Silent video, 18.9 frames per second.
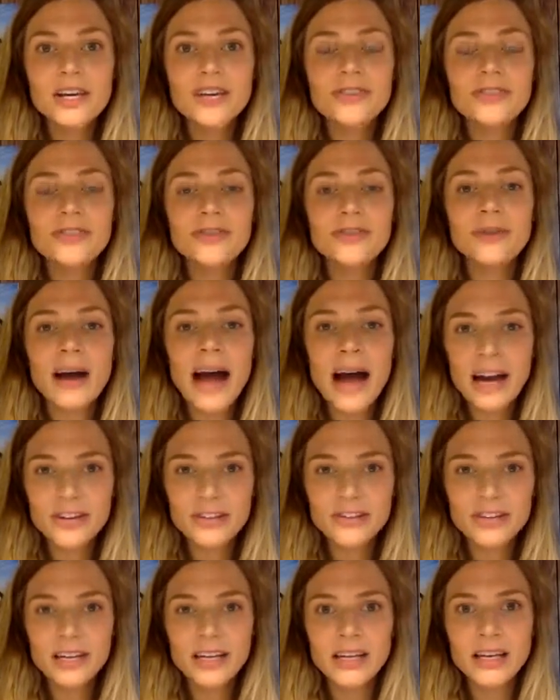to
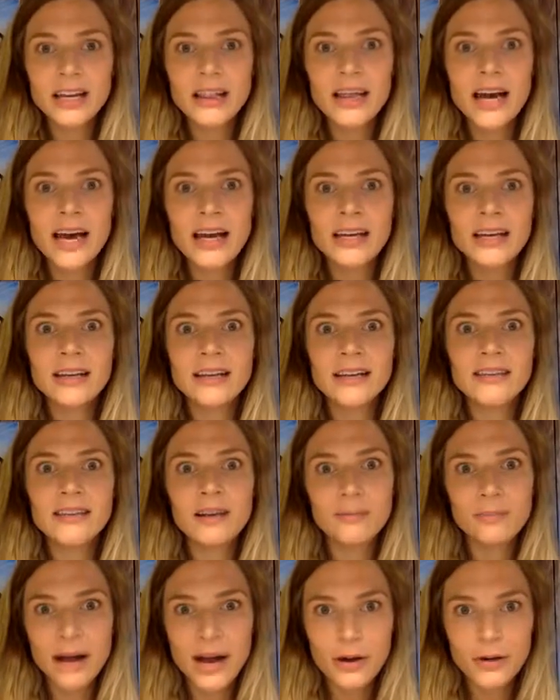action that is
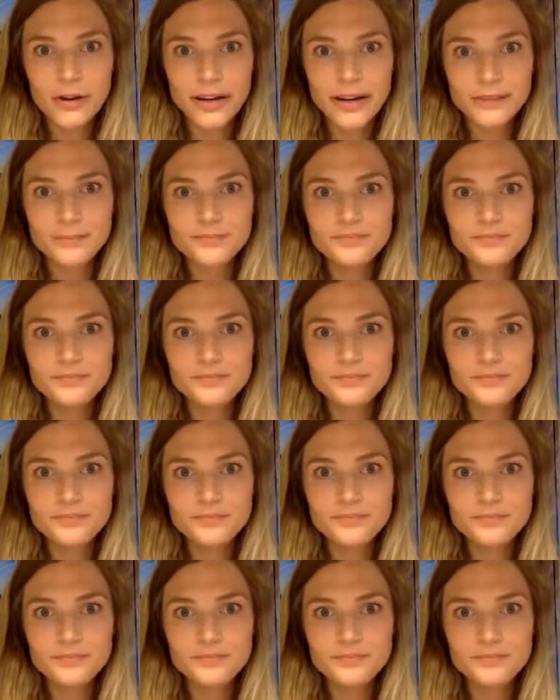empowering.